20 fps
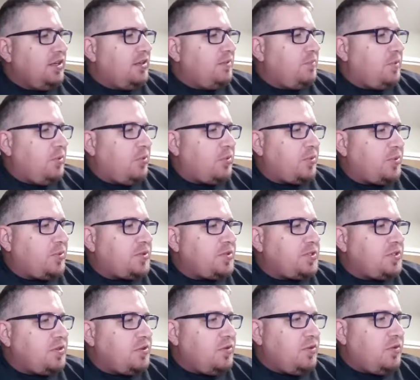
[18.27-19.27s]
People,
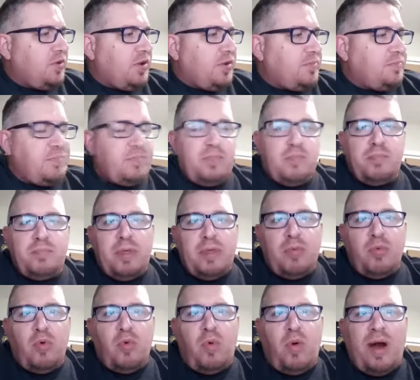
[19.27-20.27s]

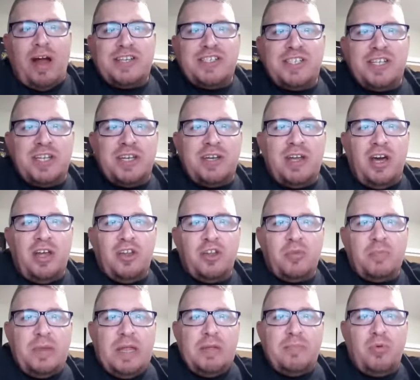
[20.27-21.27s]
people watching other
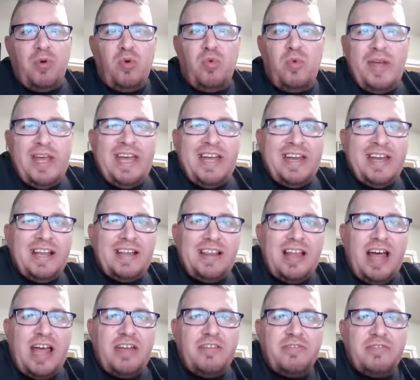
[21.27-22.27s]
people win at
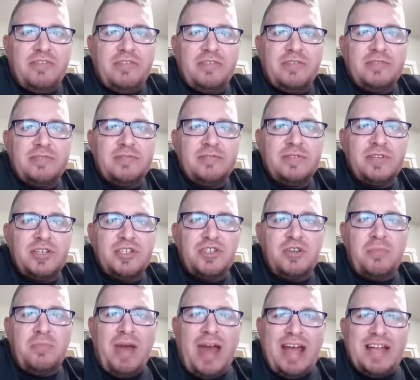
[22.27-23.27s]
life. Could
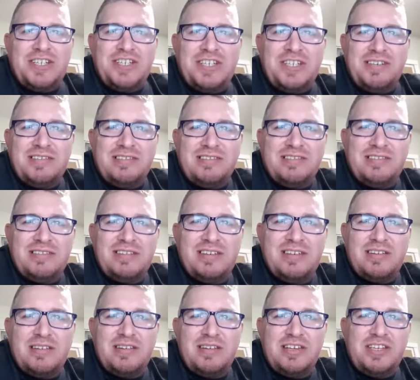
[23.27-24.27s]
you imagine
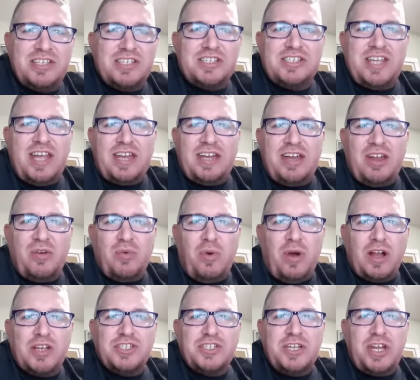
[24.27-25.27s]
just sitting there
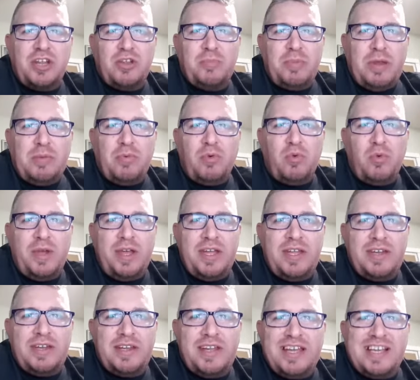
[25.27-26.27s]
watching other people
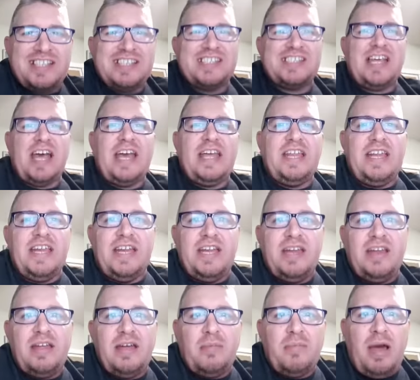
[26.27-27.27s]
win?
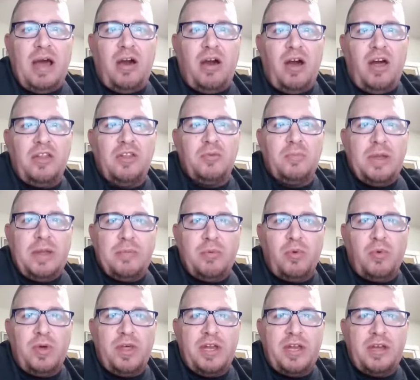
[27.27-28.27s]
Excited about other people
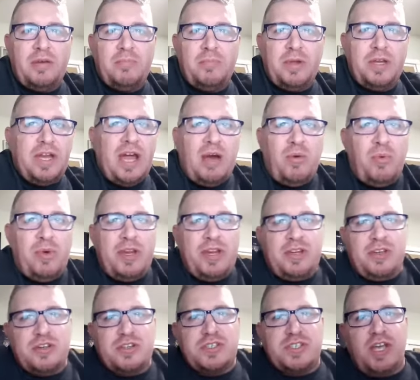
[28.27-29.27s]
winning, but not winning
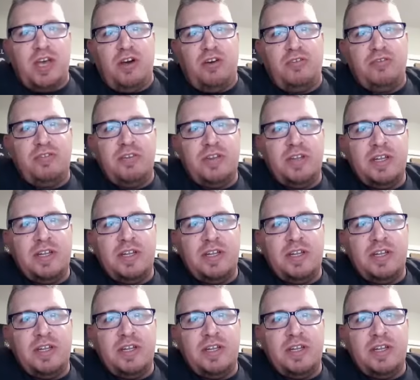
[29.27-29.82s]
yourself.